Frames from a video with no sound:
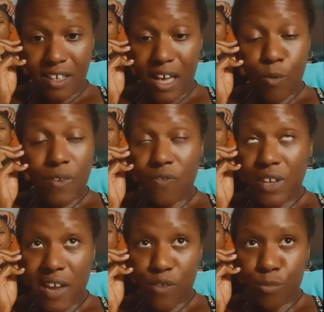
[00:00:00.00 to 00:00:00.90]

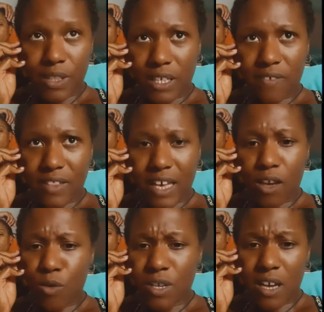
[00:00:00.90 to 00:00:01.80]
Like,
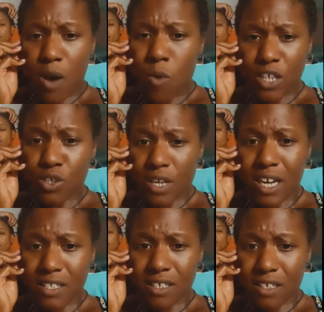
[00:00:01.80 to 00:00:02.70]
oh yeah, I watch your
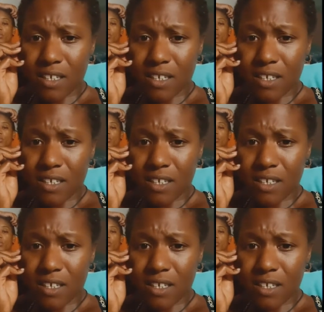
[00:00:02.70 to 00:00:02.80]
content.